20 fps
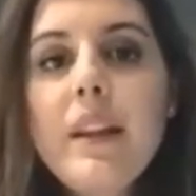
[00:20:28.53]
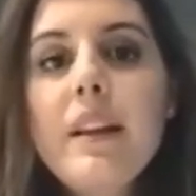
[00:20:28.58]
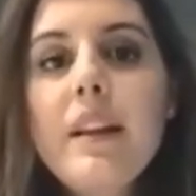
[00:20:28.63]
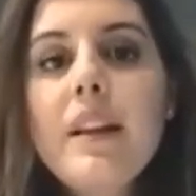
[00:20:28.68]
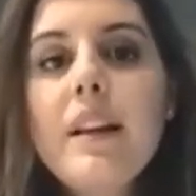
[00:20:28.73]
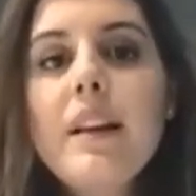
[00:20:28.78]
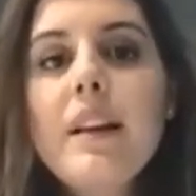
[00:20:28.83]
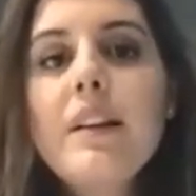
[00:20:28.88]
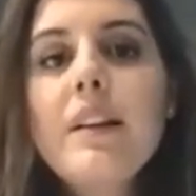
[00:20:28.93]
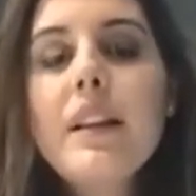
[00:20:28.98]

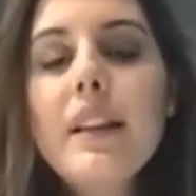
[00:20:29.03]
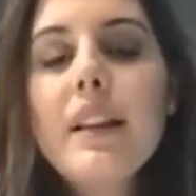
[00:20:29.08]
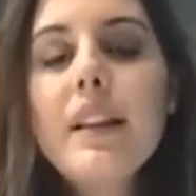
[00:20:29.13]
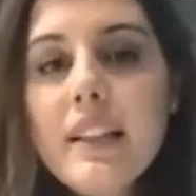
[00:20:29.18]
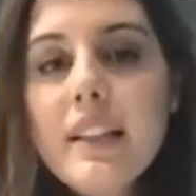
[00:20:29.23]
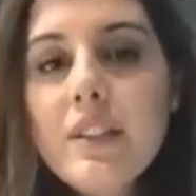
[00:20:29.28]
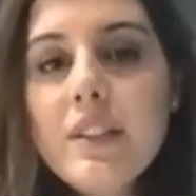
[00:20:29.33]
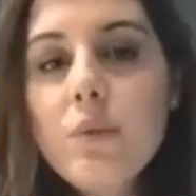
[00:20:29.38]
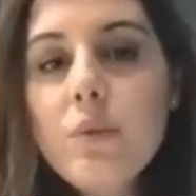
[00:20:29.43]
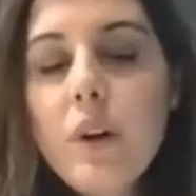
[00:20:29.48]
The
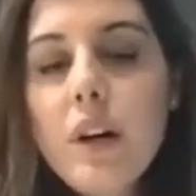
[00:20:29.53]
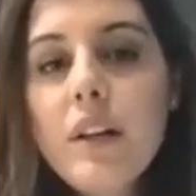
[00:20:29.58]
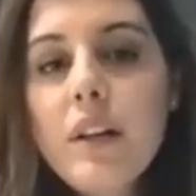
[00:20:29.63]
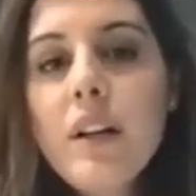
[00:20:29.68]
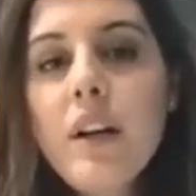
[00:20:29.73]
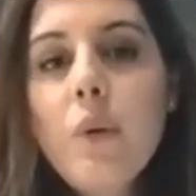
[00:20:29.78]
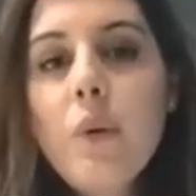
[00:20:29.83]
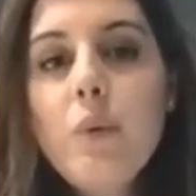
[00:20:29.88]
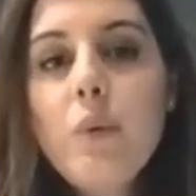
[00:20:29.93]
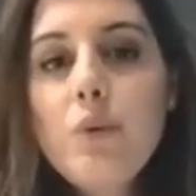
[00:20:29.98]
last one,
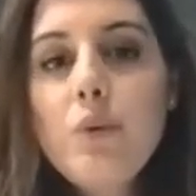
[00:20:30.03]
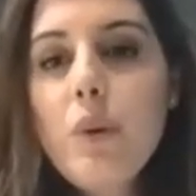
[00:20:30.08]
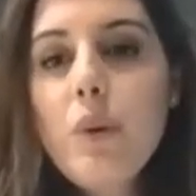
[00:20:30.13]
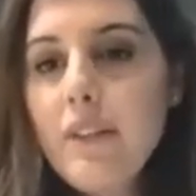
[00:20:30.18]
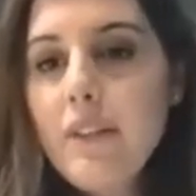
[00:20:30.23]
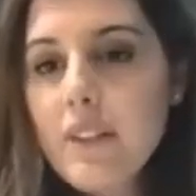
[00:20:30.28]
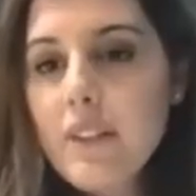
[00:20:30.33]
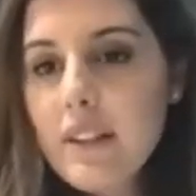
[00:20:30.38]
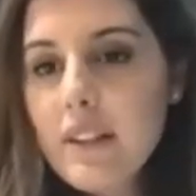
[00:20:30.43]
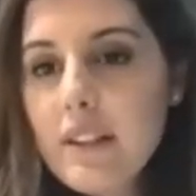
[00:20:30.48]
which we
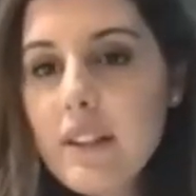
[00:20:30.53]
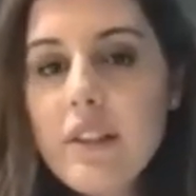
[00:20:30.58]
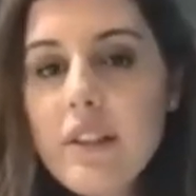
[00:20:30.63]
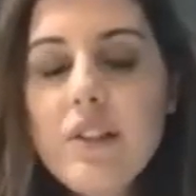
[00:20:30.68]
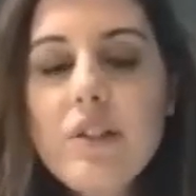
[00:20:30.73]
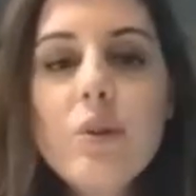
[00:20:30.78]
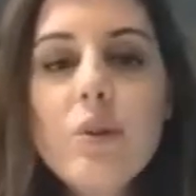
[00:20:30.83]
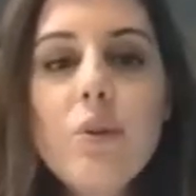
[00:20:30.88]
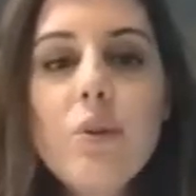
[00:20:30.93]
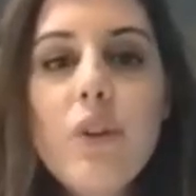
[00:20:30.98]
haven't discussed
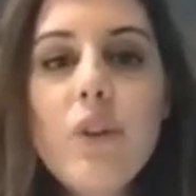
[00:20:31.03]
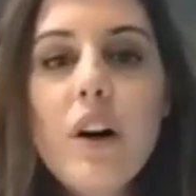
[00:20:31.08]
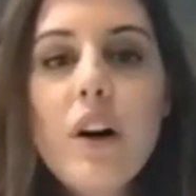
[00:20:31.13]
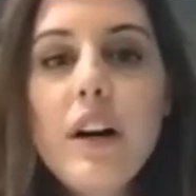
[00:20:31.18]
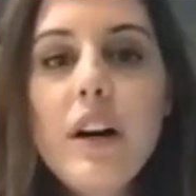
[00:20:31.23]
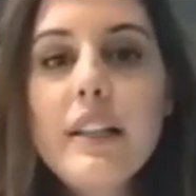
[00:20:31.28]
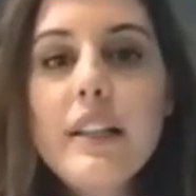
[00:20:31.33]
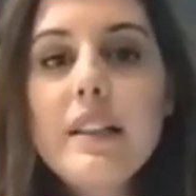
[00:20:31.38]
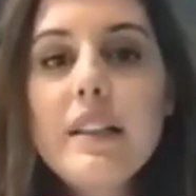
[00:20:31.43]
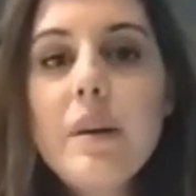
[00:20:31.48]
so far,
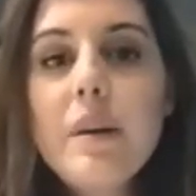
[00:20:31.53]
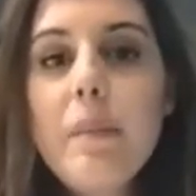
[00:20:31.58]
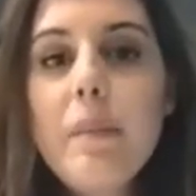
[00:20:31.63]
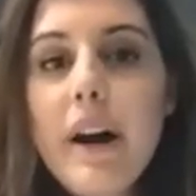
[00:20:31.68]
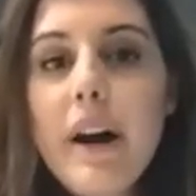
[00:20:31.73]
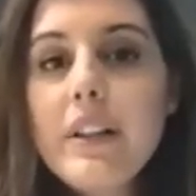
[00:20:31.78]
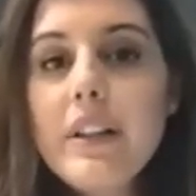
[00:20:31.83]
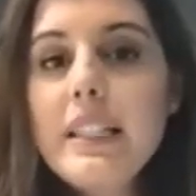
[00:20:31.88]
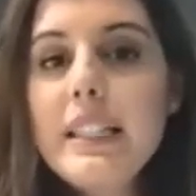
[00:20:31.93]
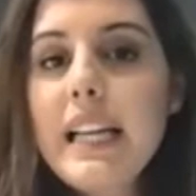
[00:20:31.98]
is the
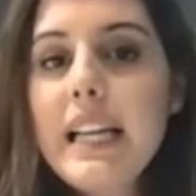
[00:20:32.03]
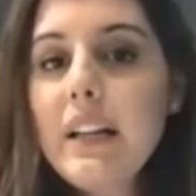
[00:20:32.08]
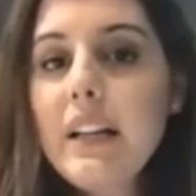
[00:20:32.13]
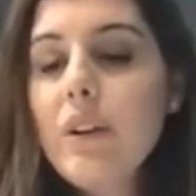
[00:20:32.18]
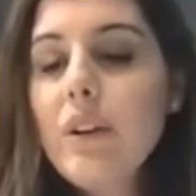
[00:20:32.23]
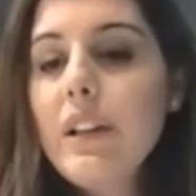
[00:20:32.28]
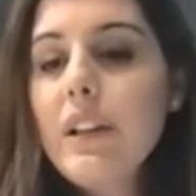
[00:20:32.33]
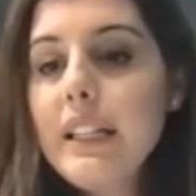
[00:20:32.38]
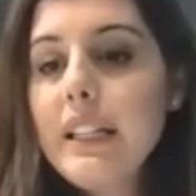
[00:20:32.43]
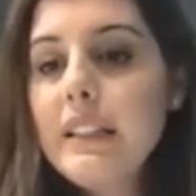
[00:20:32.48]
Barrett's
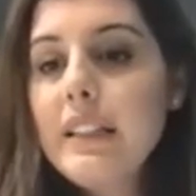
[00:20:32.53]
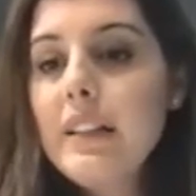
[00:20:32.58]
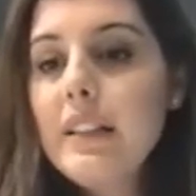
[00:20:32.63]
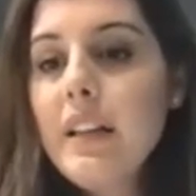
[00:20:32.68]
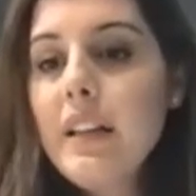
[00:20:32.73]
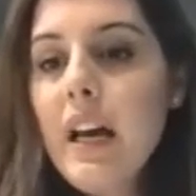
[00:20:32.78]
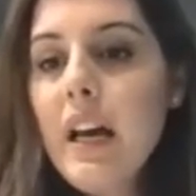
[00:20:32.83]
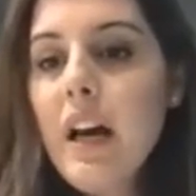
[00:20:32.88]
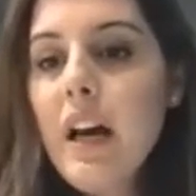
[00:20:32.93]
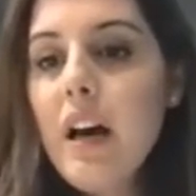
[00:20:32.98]
calculated
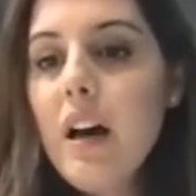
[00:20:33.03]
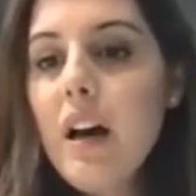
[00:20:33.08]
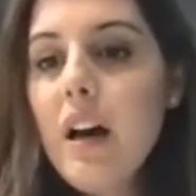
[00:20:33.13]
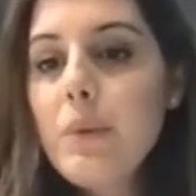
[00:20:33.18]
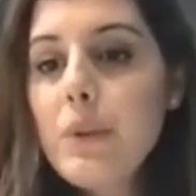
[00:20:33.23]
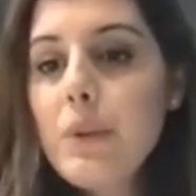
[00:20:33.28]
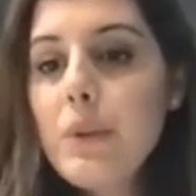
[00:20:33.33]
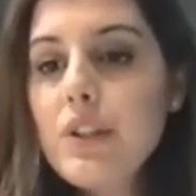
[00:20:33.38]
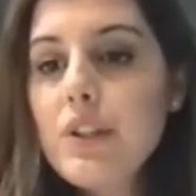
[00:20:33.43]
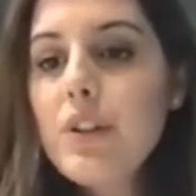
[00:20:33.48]

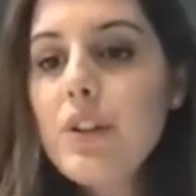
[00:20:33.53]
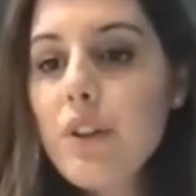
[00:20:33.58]
posterior